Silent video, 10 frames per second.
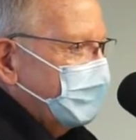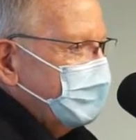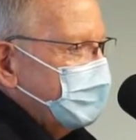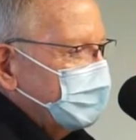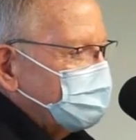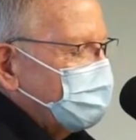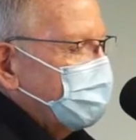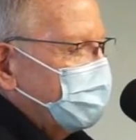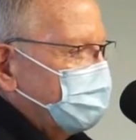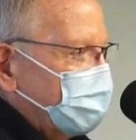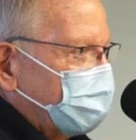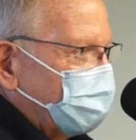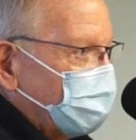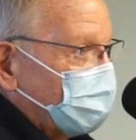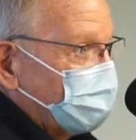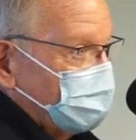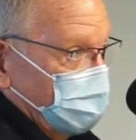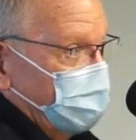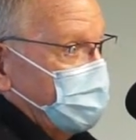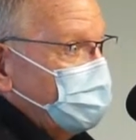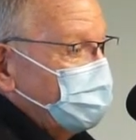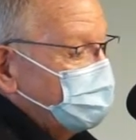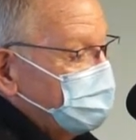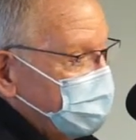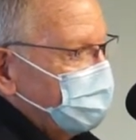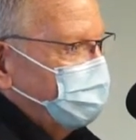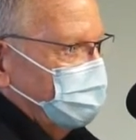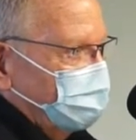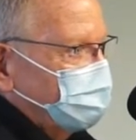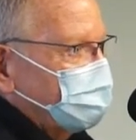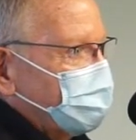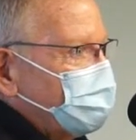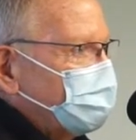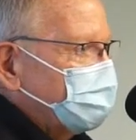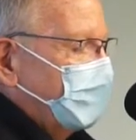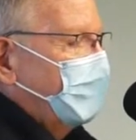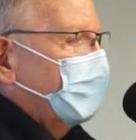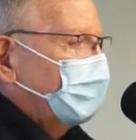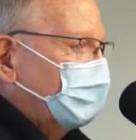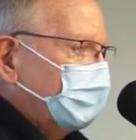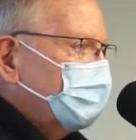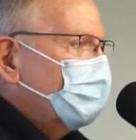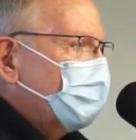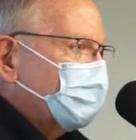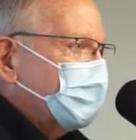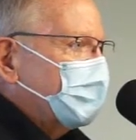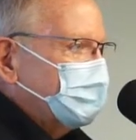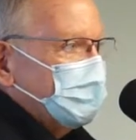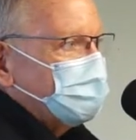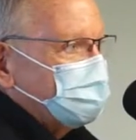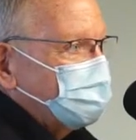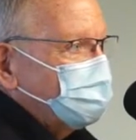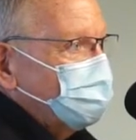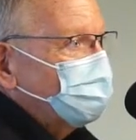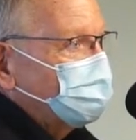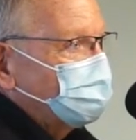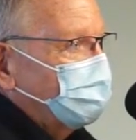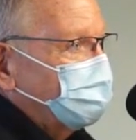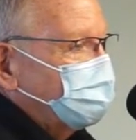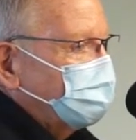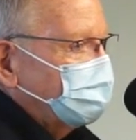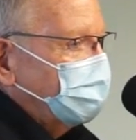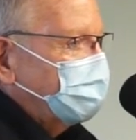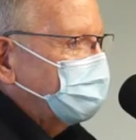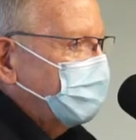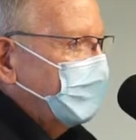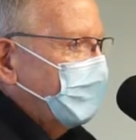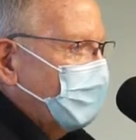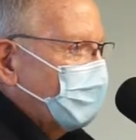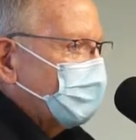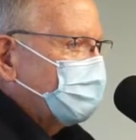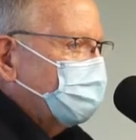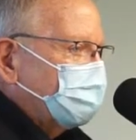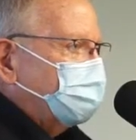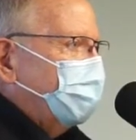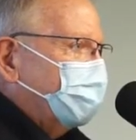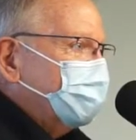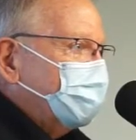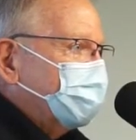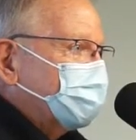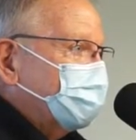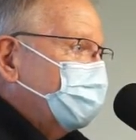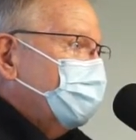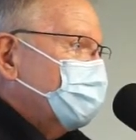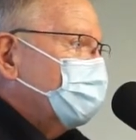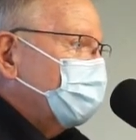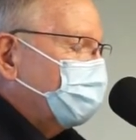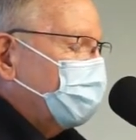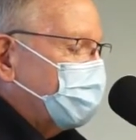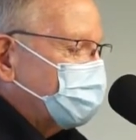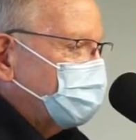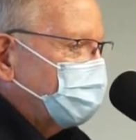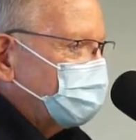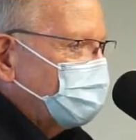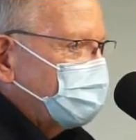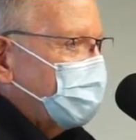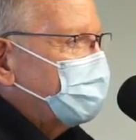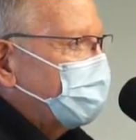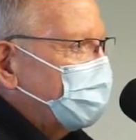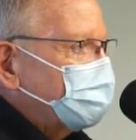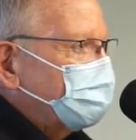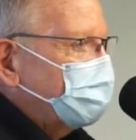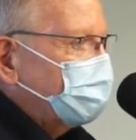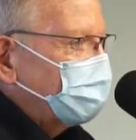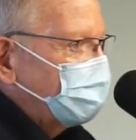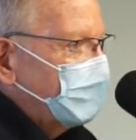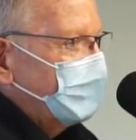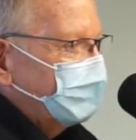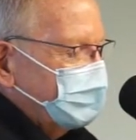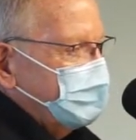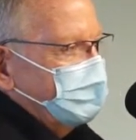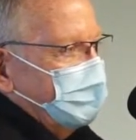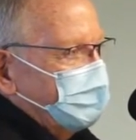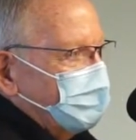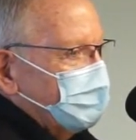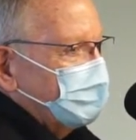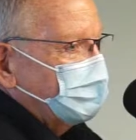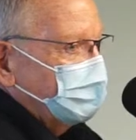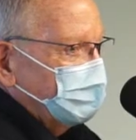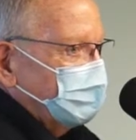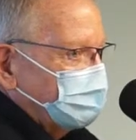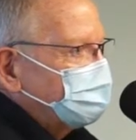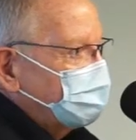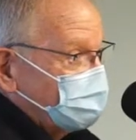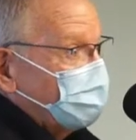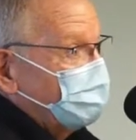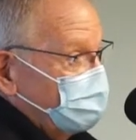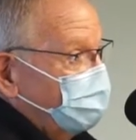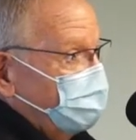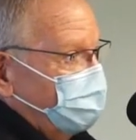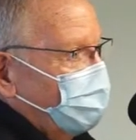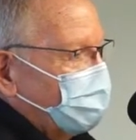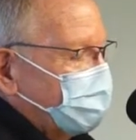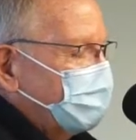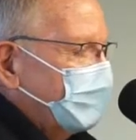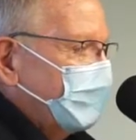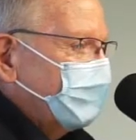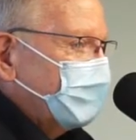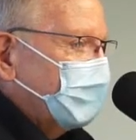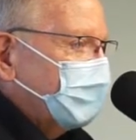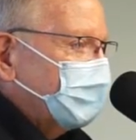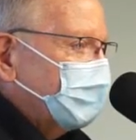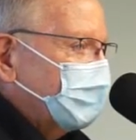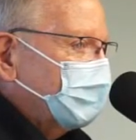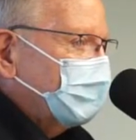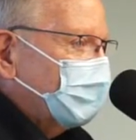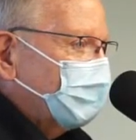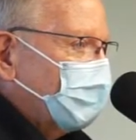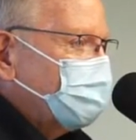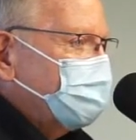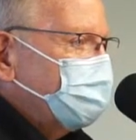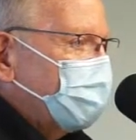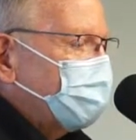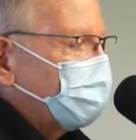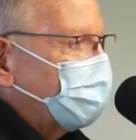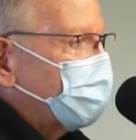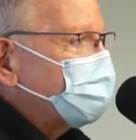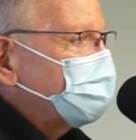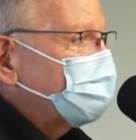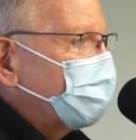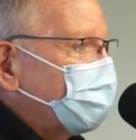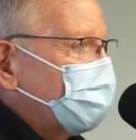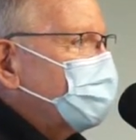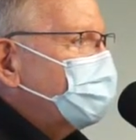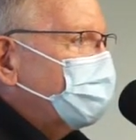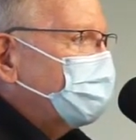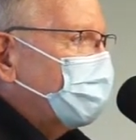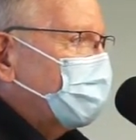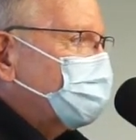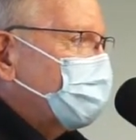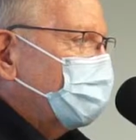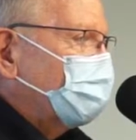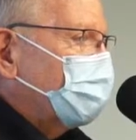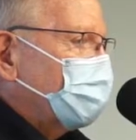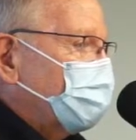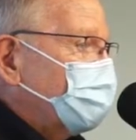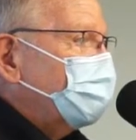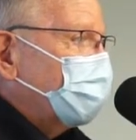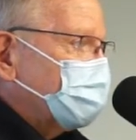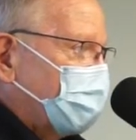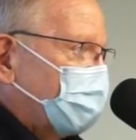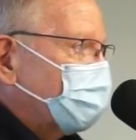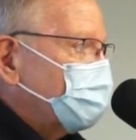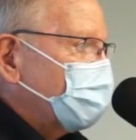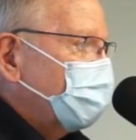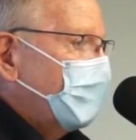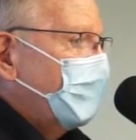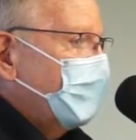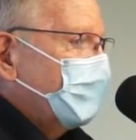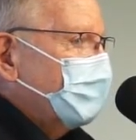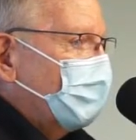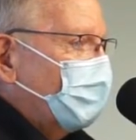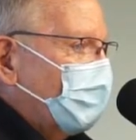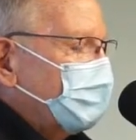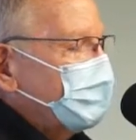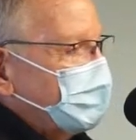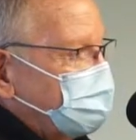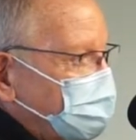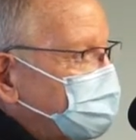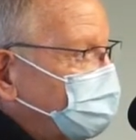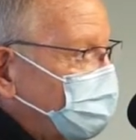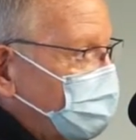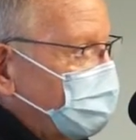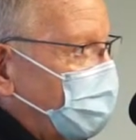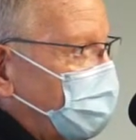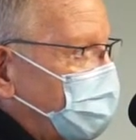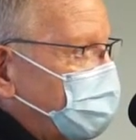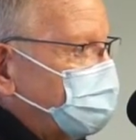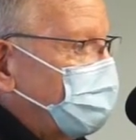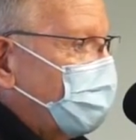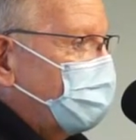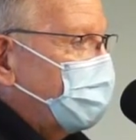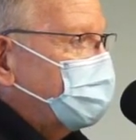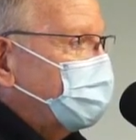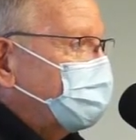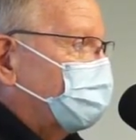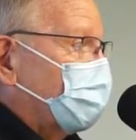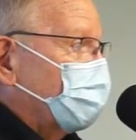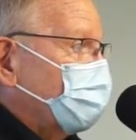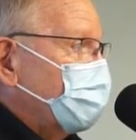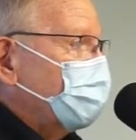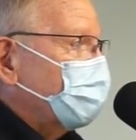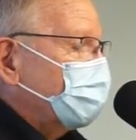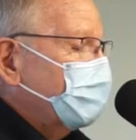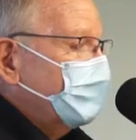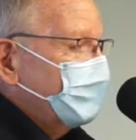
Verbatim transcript: again, it's going to make it better for our patients, better for the physicians little more diagnostic tools for them so that they can order some expanded tests that we couldn't do in the past. So it was kind of nice to be able to, to get to that point and say, let's, let's start moving forward. And, uh, you know, the board's been very progressive, and I appreciate that. As we look at new technology, you know, what makes sense for Woodlawn Hospital, what makes sense for our community.